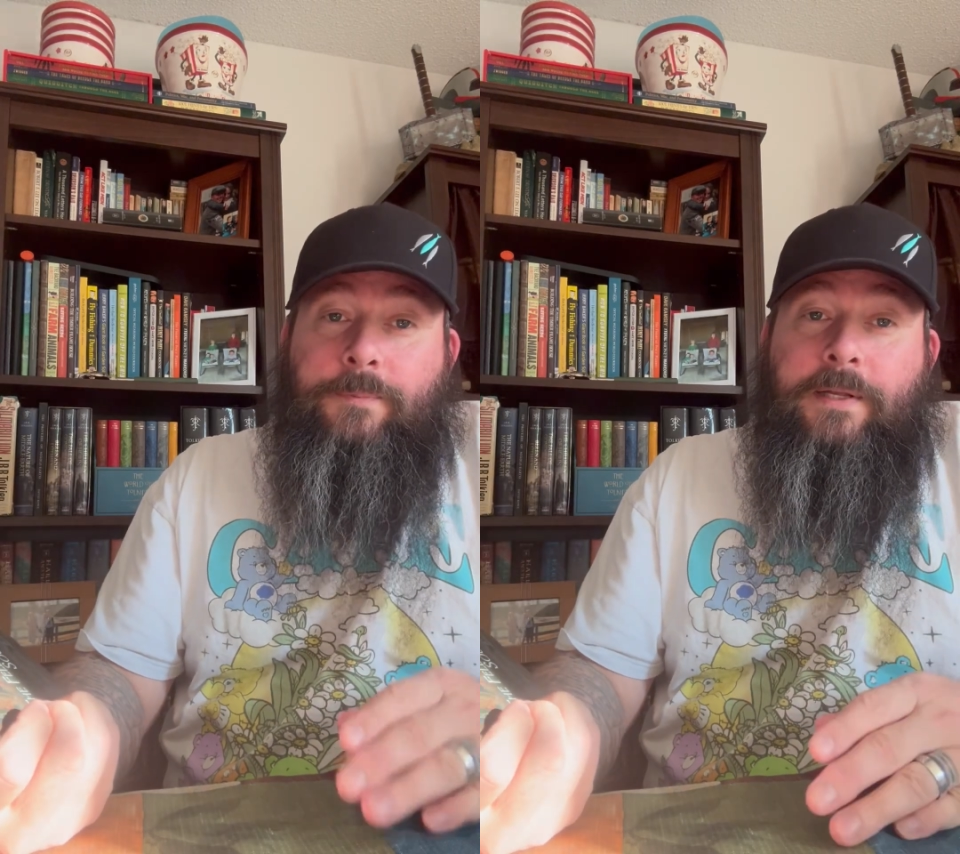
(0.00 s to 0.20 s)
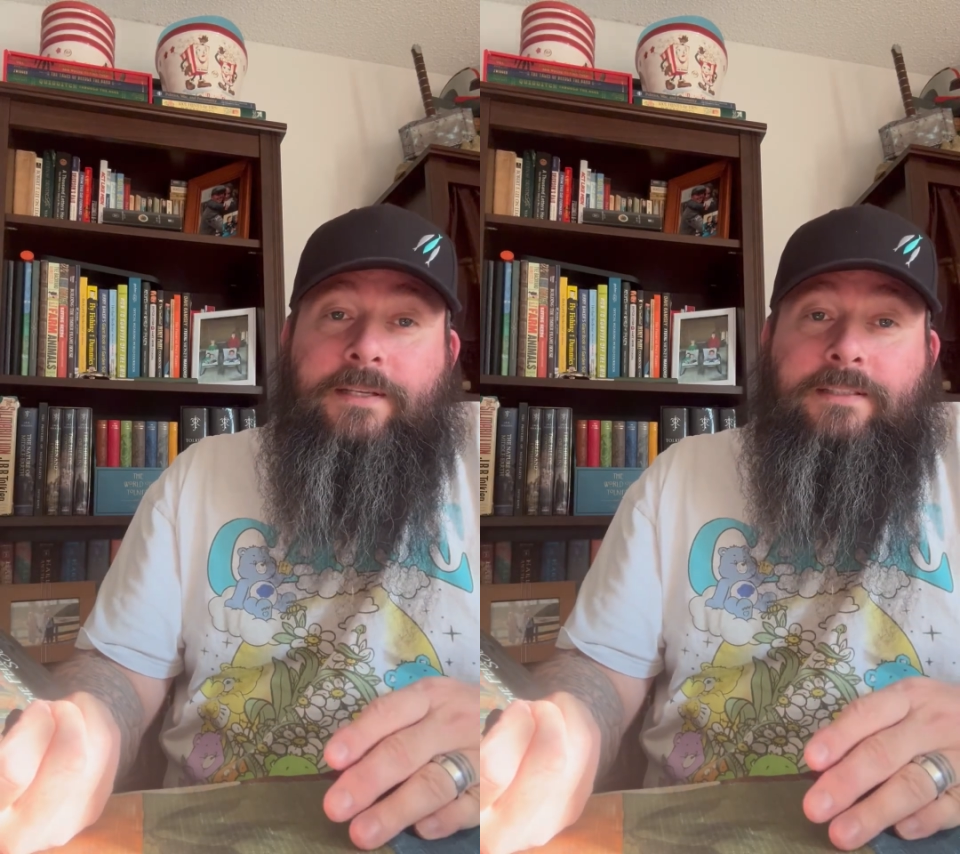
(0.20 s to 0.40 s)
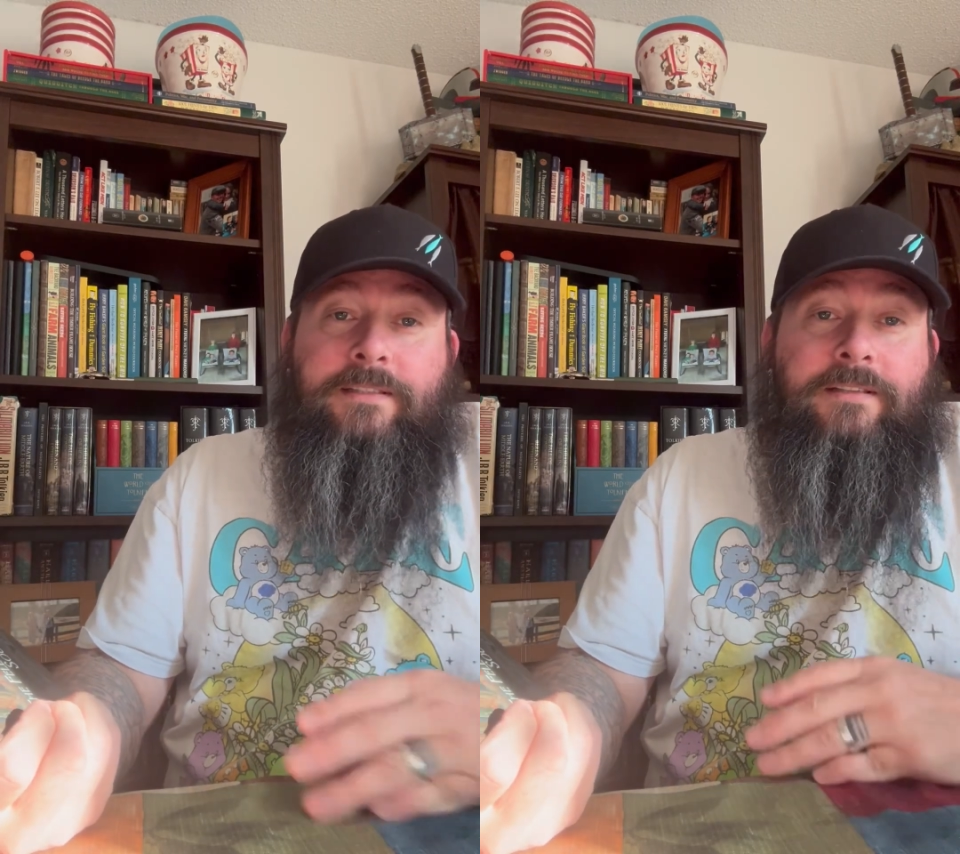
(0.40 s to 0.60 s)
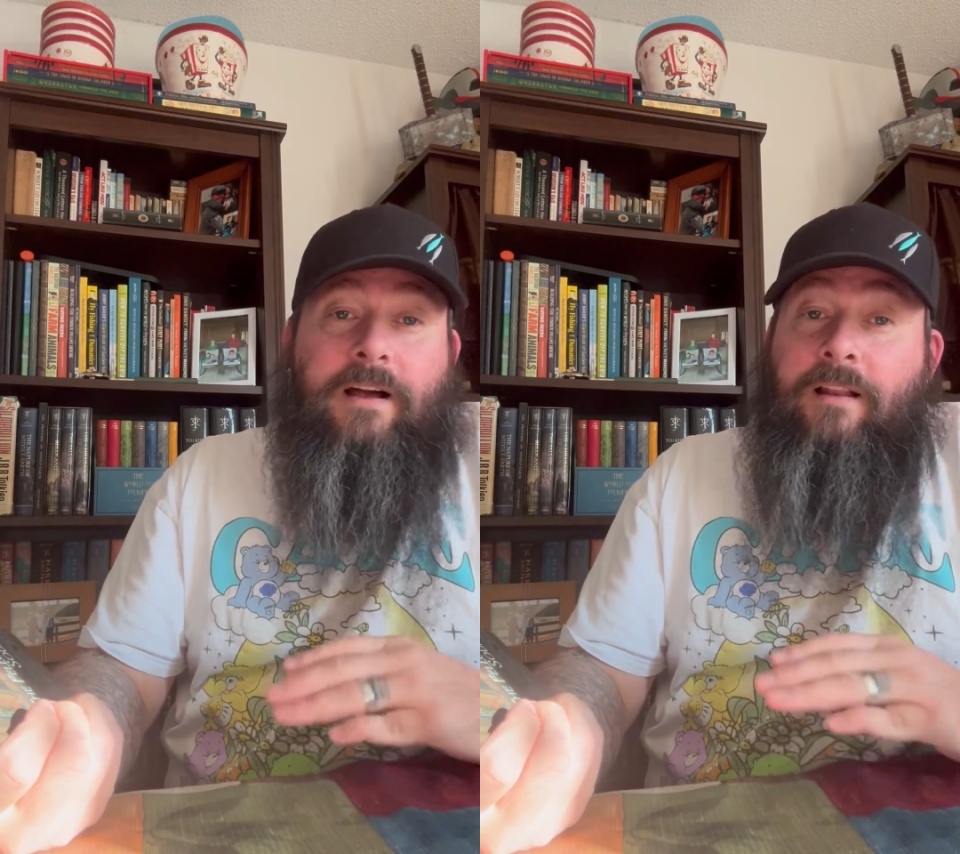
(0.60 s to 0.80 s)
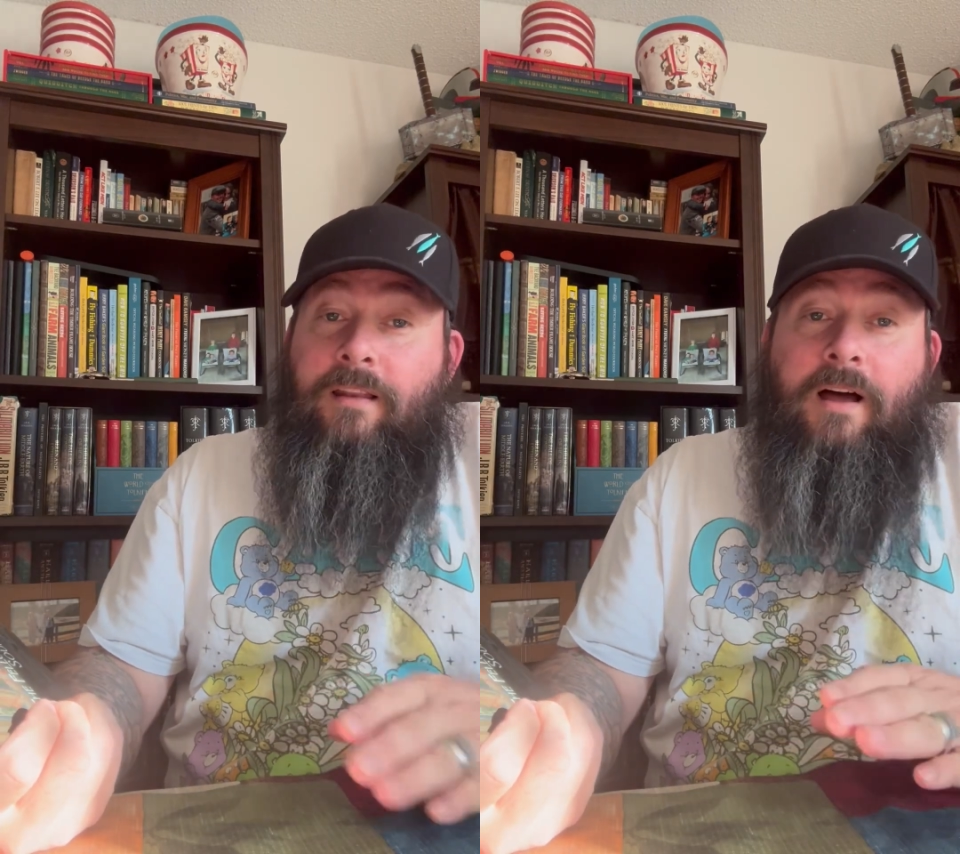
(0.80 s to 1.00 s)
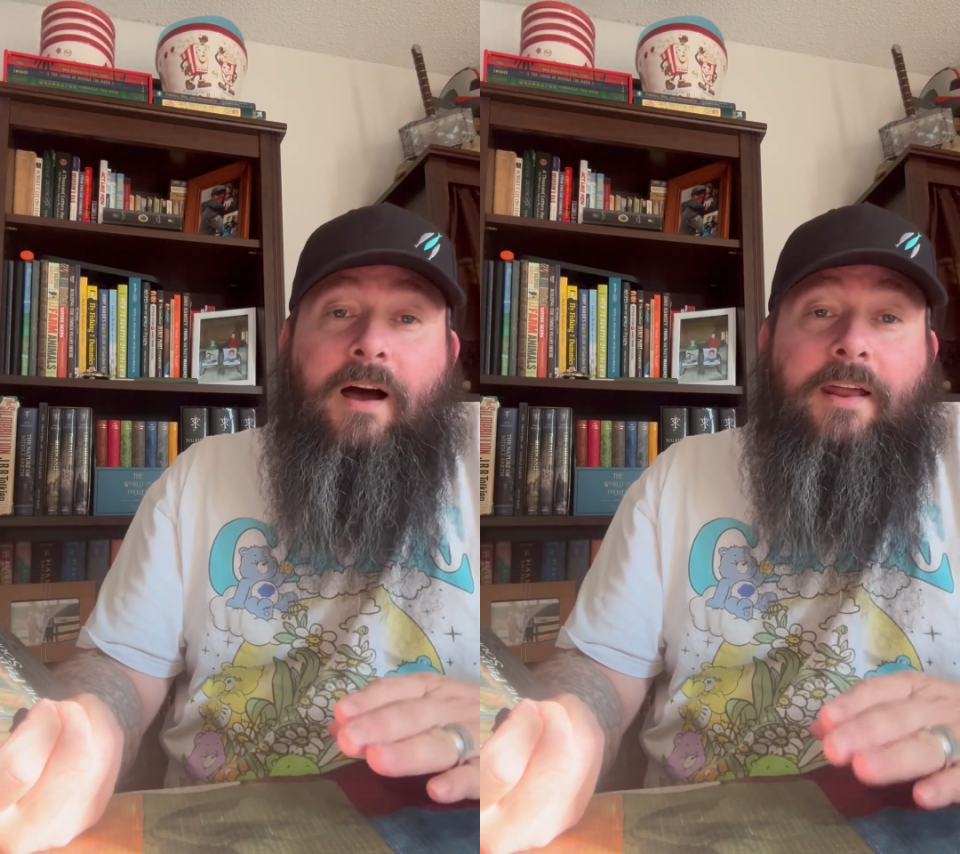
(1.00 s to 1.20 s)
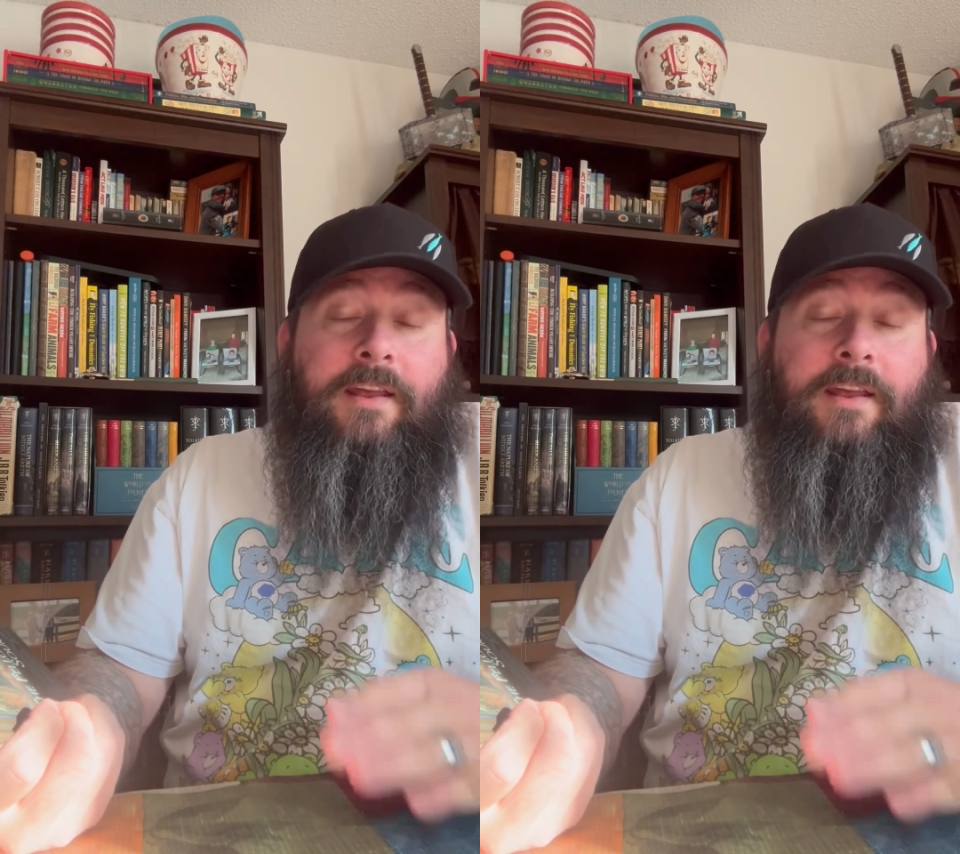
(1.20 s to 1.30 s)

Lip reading: places a lot,